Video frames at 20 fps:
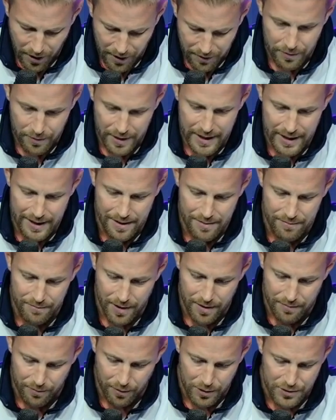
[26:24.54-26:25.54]
reading
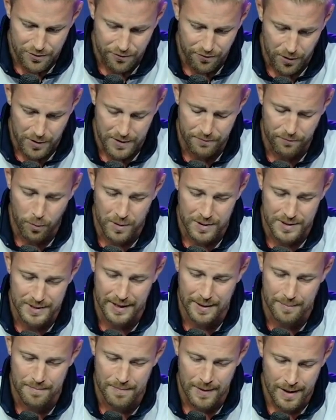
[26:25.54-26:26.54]
in verse
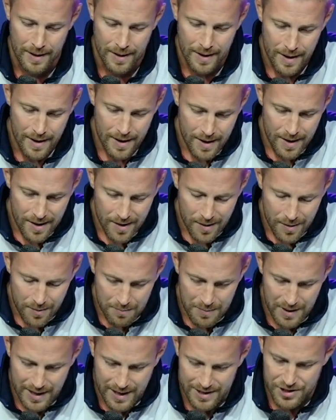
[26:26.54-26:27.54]
14,
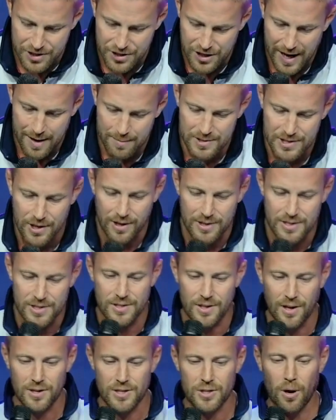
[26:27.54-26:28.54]
because James
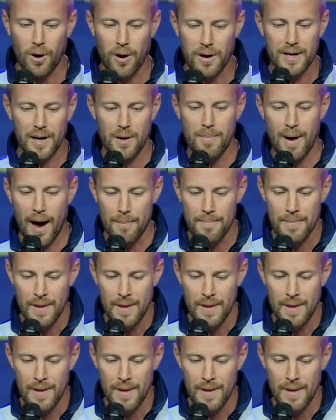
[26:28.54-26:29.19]
starts talking about